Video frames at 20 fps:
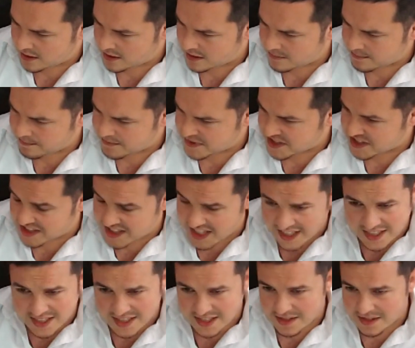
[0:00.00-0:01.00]

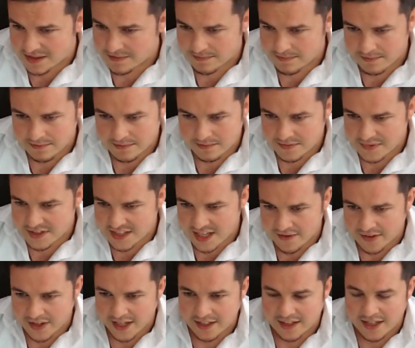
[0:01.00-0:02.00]
6,
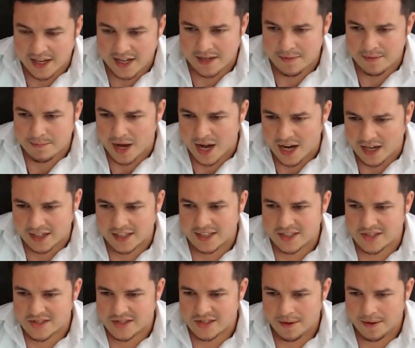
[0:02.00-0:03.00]
7, 8, 9
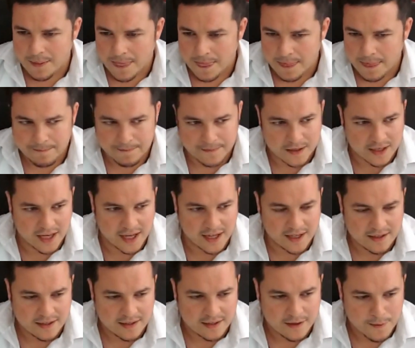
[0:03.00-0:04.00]
markets,
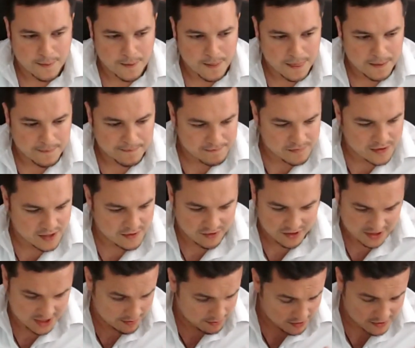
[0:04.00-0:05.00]
okay? For
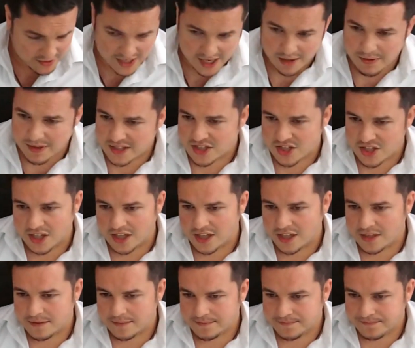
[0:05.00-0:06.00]
example, on the hour
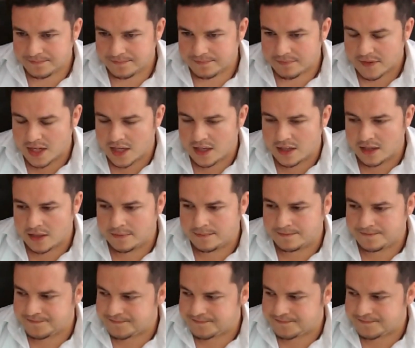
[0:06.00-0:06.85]
chart, then,